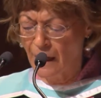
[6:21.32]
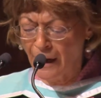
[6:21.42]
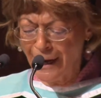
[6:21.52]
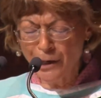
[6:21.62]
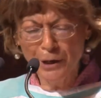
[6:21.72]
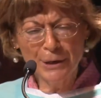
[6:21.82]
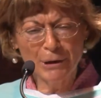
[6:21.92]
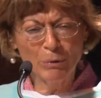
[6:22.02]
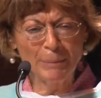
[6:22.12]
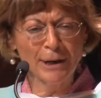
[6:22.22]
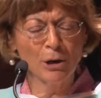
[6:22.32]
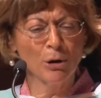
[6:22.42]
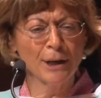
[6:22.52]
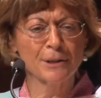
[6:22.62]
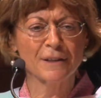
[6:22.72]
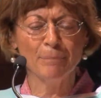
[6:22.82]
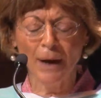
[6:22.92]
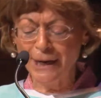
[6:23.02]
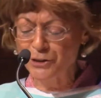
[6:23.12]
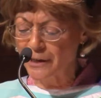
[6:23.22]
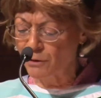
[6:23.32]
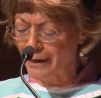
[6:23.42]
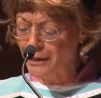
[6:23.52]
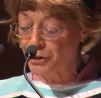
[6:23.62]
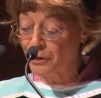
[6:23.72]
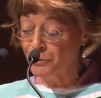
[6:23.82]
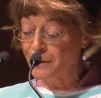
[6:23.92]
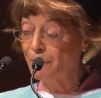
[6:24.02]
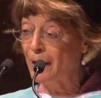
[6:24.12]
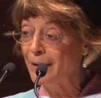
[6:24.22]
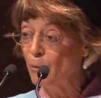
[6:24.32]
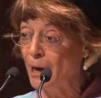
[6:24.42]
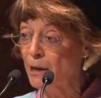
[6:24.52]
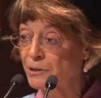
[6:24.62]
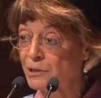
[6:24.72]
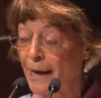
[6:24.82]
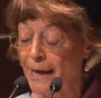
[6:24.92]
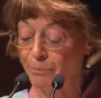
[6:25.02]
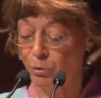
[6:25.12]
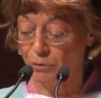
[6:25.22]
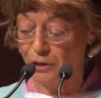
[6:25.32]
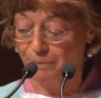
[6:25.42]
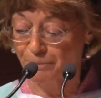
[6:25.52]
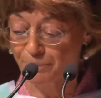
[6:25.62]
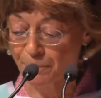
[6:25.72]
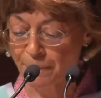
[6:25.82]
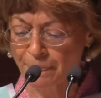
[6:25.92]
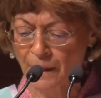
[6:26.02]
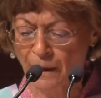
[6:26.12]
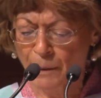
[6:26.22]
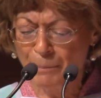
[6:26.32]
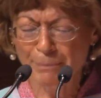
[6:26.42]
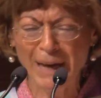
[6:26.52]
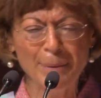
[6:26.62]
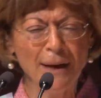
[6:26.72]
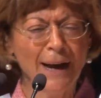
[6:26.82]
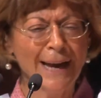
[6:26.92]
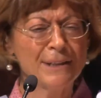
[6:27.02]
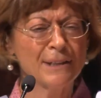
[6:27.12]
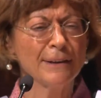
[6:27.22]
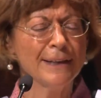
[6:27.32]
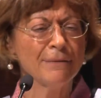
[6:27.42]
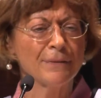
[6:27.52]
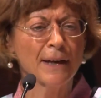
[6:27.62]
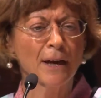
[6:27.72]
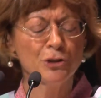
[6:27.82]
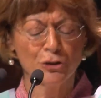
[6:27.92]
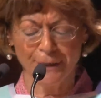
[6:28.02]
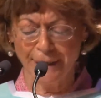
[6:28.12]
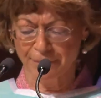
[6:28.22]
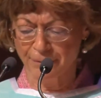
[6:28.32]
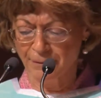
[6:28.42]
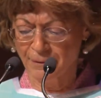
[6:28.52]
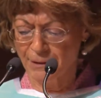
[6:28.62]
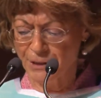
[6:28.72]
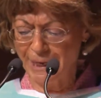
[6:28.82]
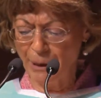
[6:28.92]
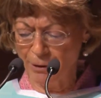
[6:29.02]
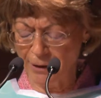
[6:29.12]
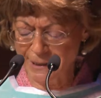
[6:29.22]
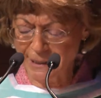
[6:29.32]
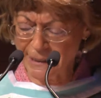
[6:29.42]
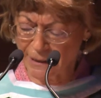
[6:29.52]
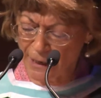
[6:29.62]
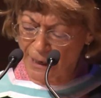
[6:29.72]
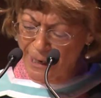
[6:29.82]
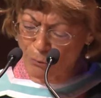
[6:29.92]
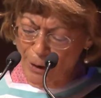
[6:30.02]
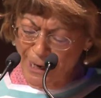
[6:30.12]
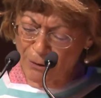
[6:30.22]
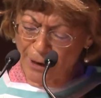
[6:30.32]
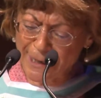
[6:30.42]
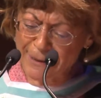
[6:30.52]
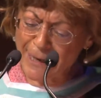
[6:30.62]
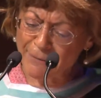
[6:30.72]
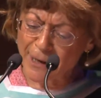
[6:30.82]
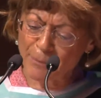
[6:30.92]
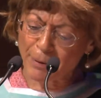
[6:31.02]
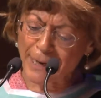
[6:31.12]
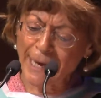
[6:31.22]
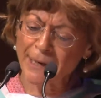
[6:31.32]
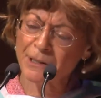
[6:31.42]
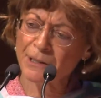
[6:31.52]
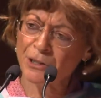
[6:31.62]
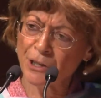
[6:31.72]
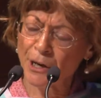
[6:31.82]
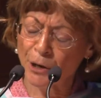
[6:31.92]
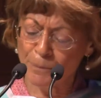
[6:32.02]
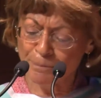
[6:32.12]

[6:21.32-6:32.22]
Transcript: I know there are women lawyers of my generation who did very well staying put, but maybe I had to leave the country to get where I did, and where I never planned to go.